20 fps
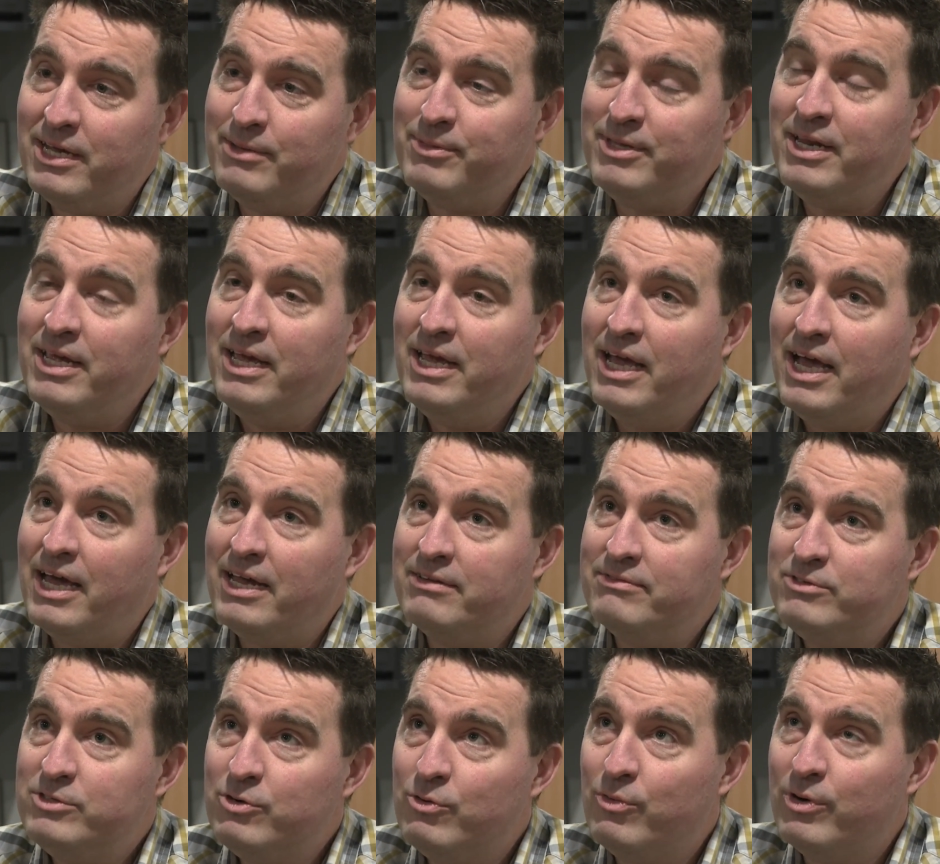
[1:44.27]
I mean, out
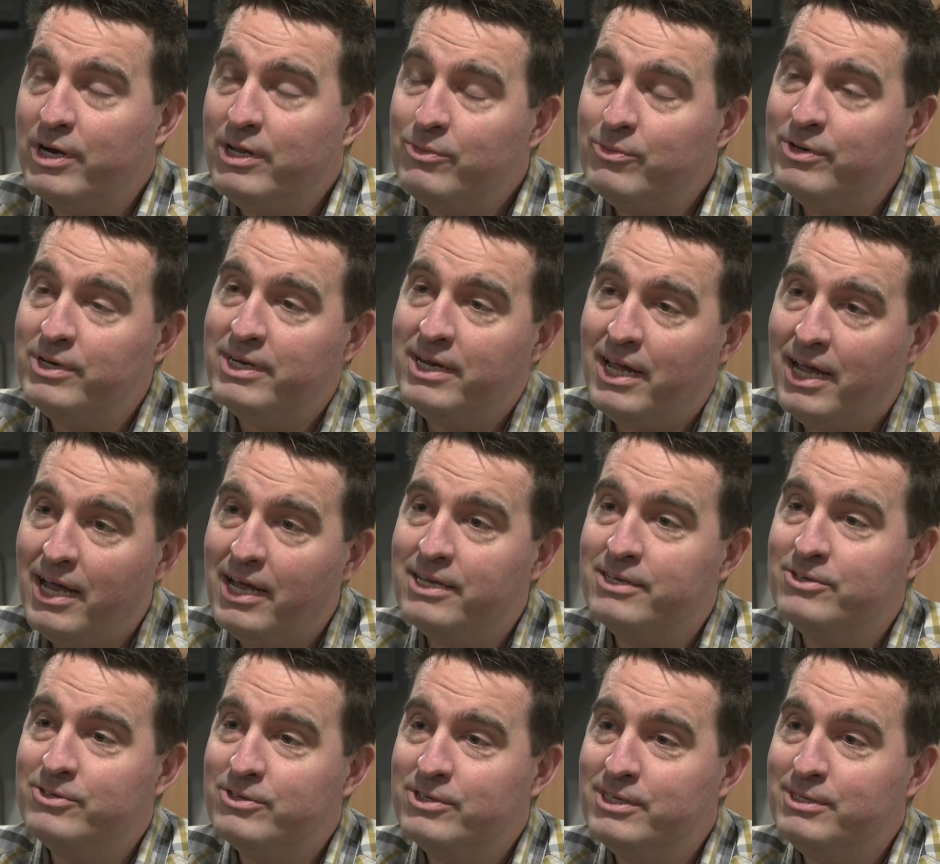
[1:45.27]
of
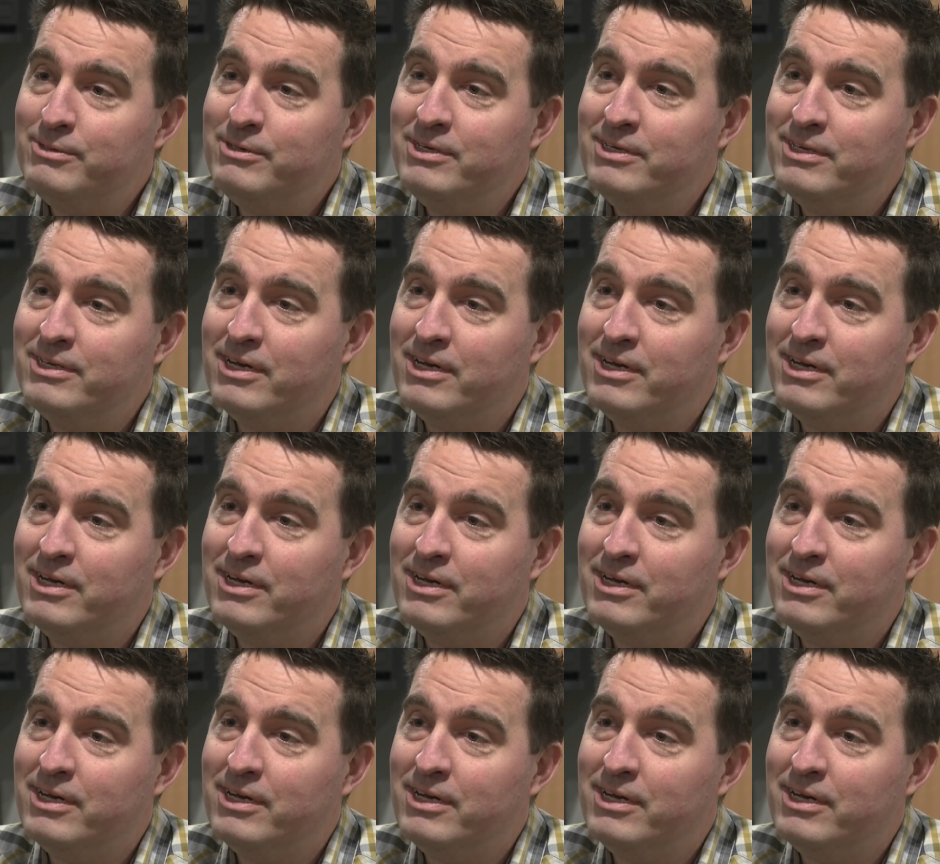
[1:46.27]
2,100